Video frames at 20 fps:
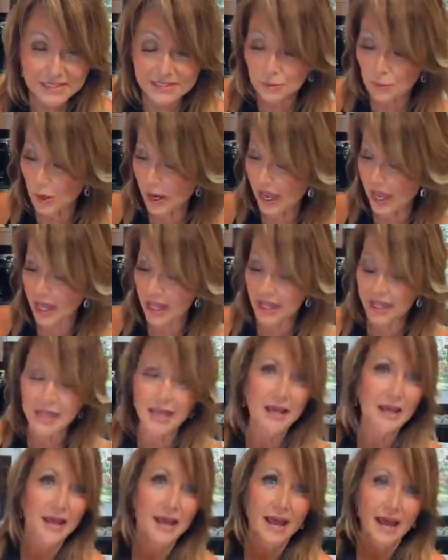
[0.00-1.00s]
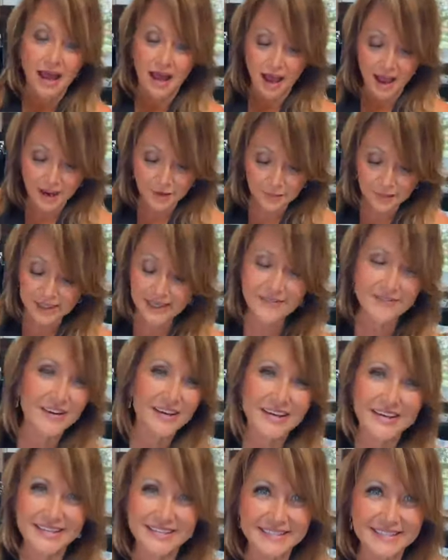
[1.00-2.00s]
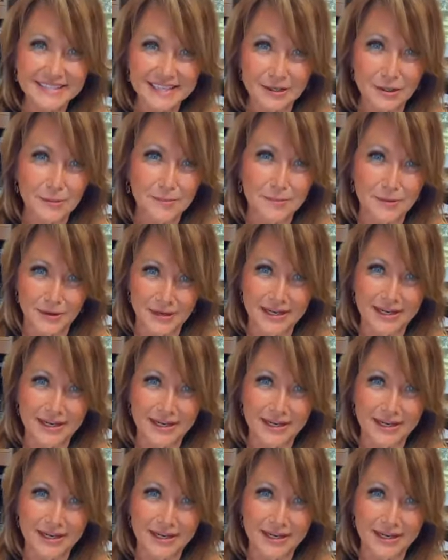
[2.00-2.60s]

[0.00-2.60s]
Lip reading: as well. I would even consider